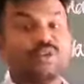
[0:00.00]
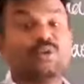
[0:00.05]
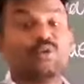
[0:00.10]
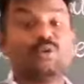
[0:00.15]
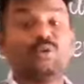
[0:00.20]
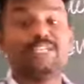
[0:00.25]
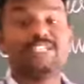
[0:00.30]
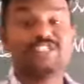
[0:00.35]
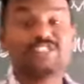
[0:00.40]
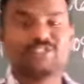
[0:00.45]

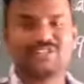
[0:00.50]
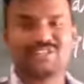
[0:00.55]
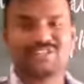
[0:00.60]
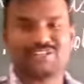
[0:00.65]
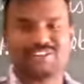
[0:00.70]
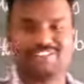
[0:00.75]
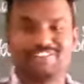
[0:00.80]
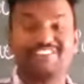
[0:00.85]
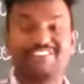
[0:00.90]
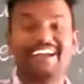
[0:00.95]

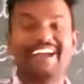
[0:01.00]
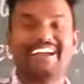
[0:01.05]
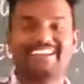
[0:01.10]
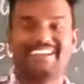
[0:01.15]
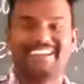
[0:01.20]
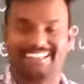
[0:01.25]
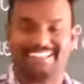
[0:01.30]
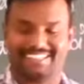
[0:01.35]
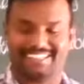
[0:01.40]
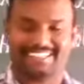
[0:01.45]
cholesterol, fat.
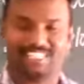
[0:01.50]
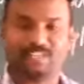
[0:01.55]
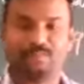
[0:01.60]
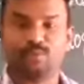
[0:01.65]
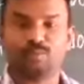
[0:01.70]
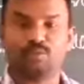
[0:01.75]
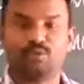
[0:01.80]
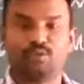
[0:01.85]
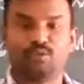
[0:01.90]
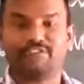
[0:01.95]
Some
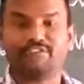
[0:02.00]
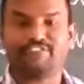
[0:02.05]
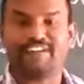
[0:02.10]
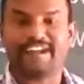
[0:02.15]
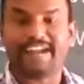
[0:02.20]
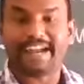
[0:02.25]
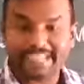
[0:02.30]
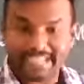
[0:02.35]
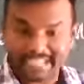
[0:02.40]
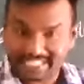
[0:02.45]
amount of
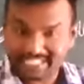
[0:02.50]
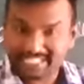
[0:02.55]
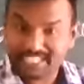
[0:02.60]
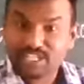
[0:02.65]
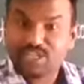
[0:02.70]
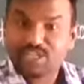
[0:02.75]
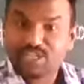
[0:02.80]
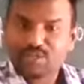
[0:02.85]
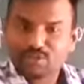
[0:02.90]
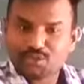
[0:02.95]
fat
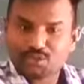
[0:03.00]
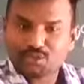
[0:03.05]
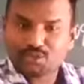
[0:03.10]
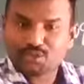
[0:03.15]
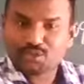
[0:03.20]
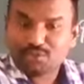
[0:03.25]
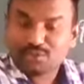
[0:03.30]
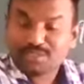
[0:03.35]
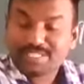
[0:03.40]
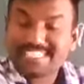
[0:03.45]

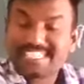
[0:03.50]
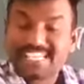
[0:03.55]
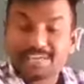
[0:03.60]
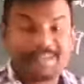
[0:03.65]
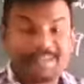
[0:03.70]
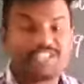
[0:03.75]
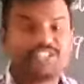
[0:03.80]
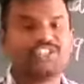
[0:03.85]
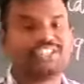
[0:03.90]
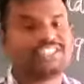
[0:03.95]
through
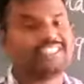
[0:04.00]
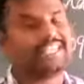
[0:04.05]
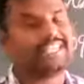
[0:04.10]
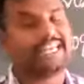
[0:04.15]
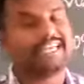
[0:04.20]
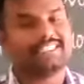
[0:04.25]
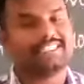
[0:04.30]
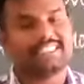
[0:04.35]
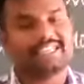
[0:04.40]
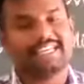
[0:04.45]
sebaceous
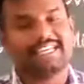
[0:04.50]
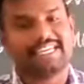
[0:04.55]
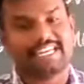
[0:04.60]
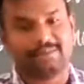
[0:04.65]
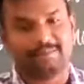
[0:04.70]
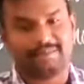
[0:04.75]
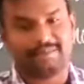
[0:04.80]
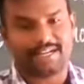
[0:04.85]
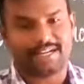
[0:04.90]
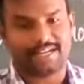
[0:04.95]
glands are
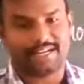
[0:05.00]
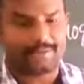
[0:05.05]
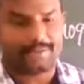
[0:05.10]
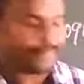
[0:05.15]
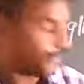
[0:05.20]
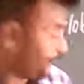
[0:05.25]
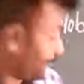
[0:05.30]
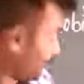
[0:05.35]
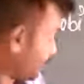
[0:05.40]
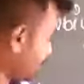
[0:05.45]
eliminated.
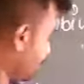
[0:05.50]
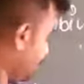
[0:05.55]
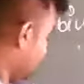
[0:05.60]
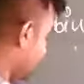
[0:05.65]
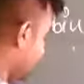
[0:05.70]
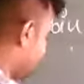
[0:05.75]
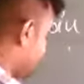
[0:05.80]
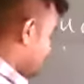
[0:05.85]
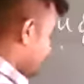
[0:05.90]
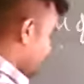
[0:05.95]

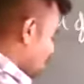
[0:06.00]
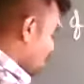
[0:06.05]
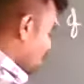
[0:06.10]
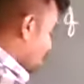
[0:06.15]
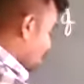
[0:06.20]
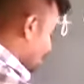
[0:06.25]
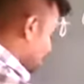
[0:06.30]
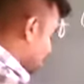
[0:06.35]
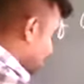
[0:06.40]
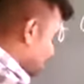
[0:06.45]

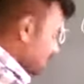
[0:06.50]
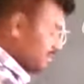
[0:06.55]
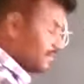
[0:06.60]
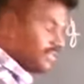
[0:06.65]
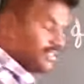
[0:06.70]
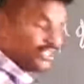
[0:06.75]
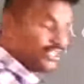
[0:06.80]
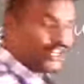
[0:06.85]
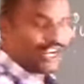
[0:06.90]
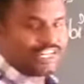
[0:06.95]

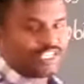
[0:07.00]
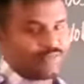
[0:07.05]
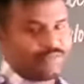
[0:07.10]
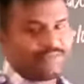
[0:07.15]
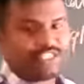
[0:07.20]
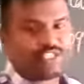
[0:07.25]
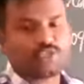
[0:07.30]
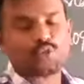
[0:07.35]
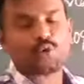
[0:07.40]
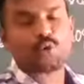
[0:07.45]
Sterols
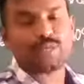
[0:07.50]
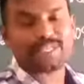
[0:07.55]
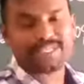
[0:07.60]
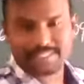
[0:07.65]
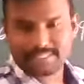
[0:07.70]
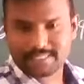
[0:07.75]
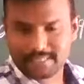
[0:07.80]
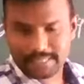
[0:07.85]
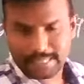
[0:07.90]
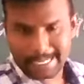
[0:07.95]
means
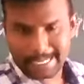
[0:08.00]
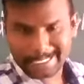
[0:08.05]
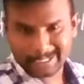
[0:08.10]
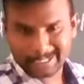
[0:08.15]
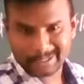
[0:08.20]
cholesterol.